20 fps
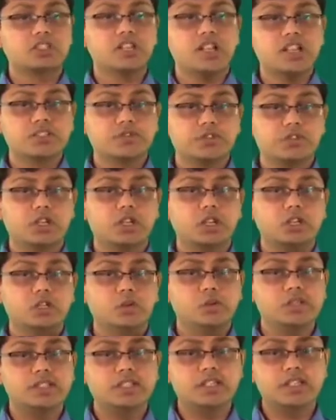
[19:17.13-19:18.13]
transfer, you
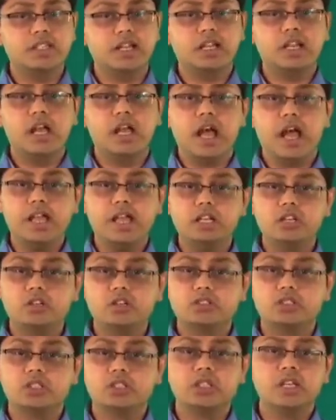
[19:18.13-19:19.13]
will see that
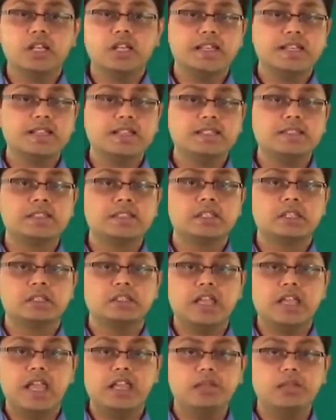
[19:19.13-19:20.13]
hydrogen is
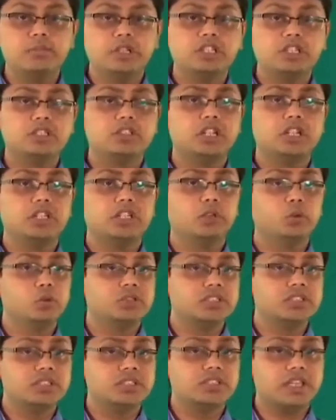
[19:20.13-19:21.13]
the element that
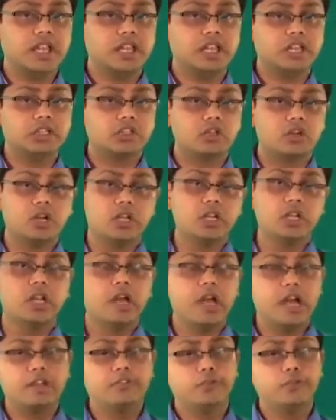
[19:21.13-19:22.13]
loses the electron
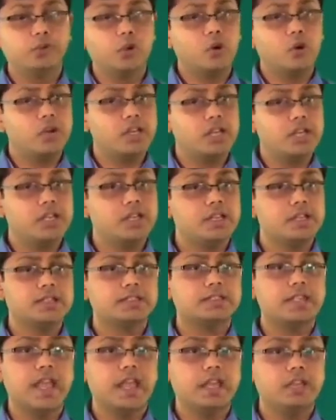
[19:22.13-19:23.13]
and fluorine is
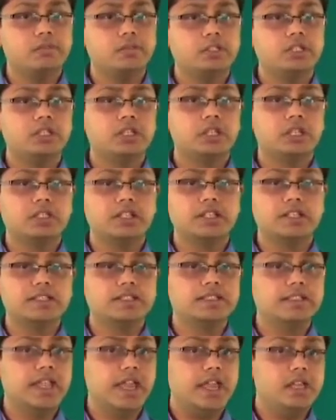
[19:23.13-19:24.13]
the element that has
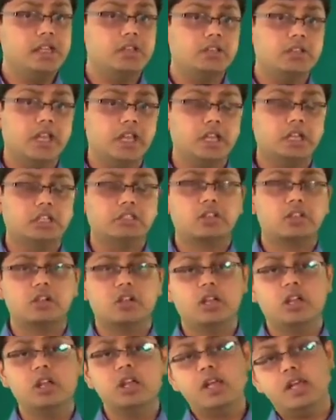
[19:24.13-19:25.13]
gained the
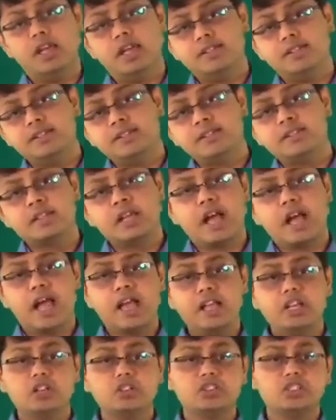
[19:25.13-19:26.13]
electron. Hence,
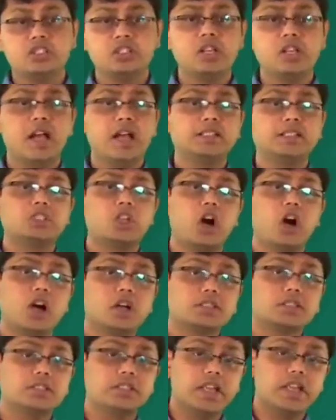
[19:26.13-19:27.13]
hydrogen has
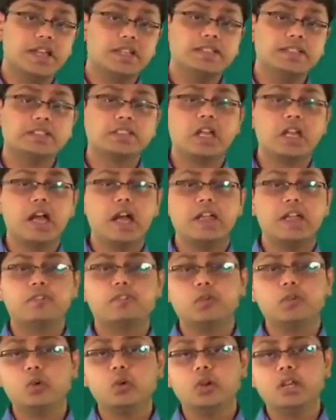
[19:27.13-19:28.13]
oxidized and
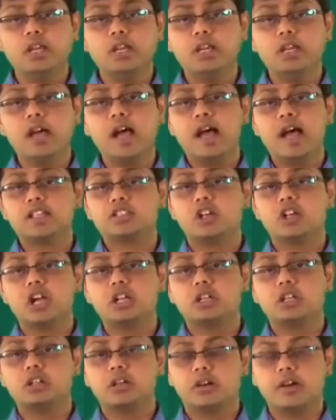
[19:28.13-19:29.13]
fluorine has
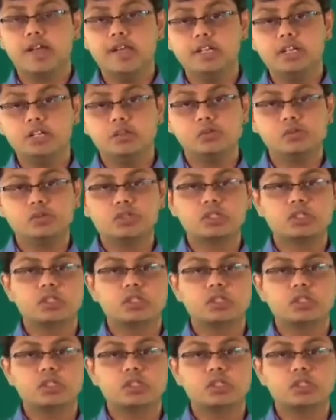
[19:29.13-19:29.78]
got reduced.